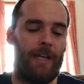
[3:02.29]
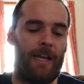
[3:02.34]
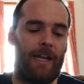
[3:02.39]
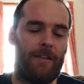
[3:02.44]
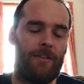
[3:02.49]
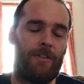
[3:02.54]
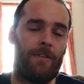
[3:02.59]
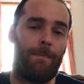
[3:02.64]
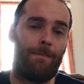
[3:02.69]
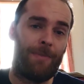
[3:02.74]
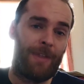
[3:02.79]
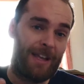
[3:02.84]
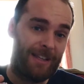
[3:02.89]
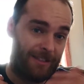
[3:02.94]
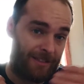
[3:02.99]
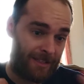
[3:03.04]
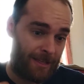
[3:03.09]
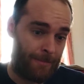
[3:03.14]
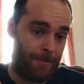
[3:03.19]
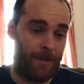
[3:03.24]
cans. That's
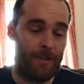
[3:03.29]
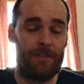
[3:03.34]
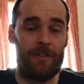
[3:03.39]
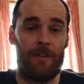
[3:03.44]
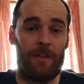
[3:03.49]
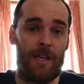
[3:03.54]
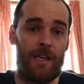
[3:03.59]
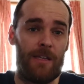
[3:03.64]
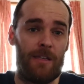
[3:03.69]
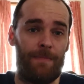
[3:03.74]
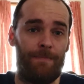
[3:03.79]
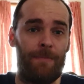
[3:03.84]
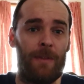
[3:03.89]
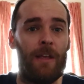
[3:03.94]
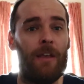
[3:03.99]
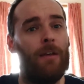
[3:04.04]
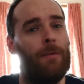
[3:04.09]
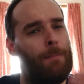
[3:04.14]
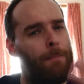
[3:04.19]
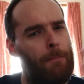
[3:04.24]
similar to this,
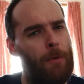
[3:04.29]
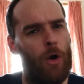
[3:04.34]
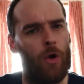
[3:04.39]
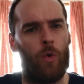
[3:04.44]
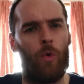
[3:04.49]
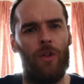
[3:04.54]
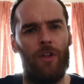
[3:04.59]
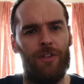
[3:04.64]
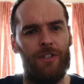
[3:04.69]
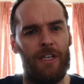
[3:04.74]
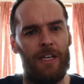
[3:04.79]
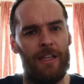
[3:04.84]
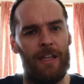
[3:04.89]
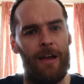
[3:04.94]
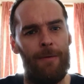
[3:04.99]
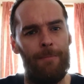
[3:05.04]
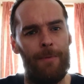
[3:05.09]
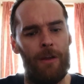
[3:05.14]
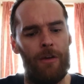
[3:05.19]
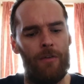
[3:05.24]
more quality in
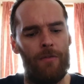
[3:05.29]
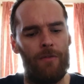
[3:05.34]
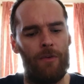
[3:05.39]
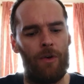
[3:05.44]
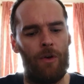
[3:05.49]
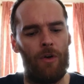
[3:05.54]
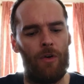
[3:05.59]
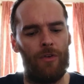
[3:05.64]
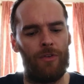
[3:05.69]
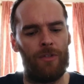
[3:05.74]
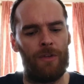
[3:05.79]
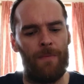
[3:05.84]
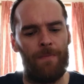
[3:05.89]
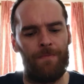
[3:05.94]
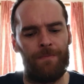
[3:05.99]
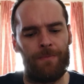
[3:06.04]
that beer, of course,